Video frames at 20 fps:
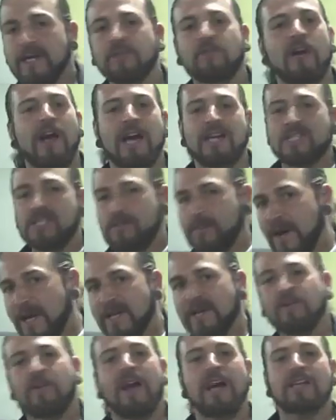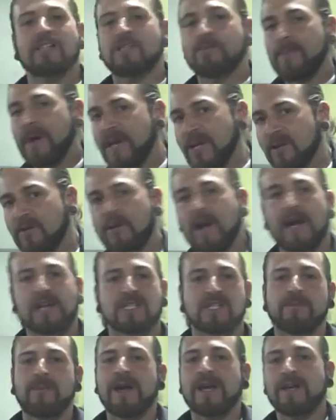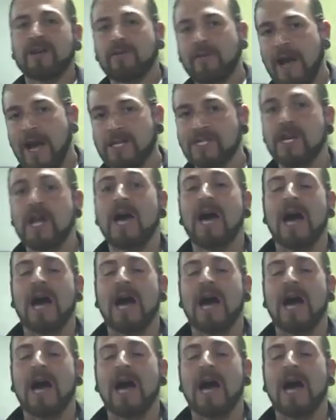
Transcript: crash, spike, crash, spike, crash, spike, crash,